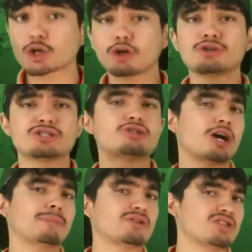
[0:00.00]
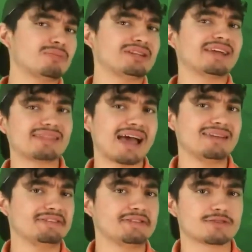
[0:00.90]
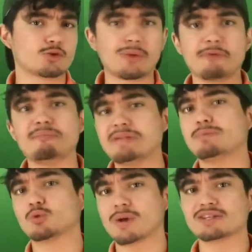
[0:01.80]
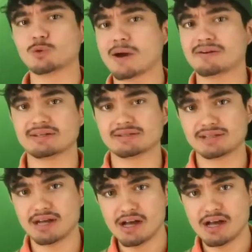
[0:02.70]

courage to talk about something like that, and it's great when people raise awareness.